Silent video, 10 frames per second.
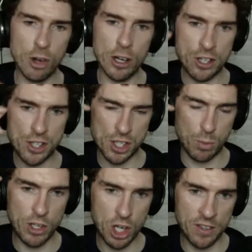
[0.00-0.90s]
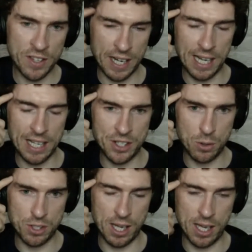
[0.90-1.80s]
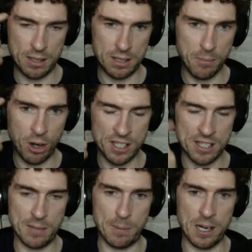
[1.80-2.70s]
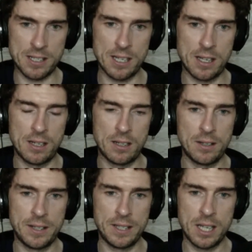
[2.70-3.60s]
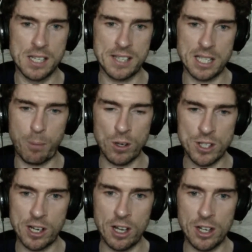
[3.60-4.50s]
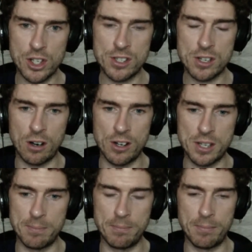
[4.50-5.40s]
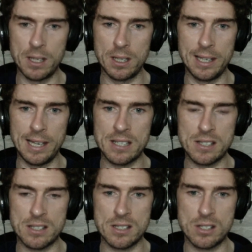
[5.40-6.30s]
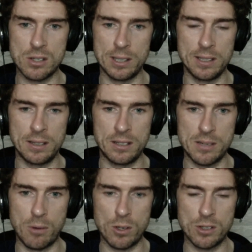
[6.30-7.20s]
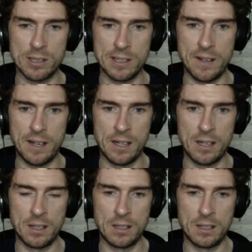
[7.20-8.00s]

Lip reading: riders to switch on to that, as you say, the mindset part? Is that sports psychologists, or is it less subtle? Or is it more subtle than that?